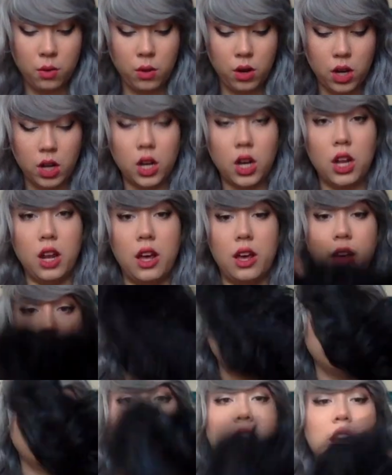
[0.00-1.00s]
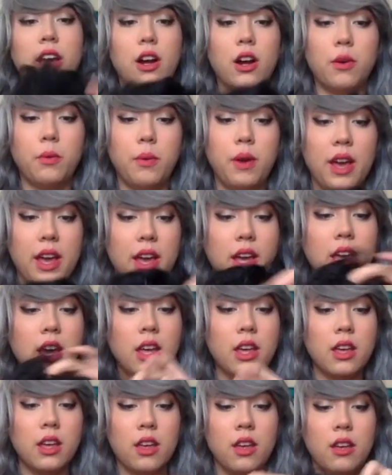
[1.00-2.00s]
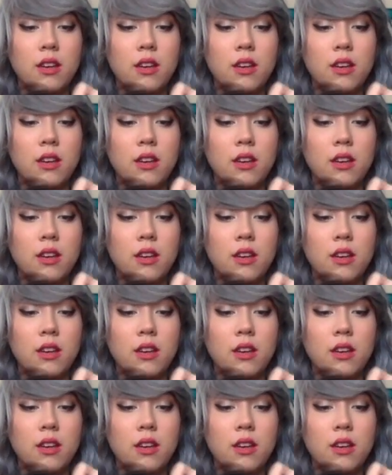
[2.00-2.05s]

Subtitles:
We're gonna take our wig,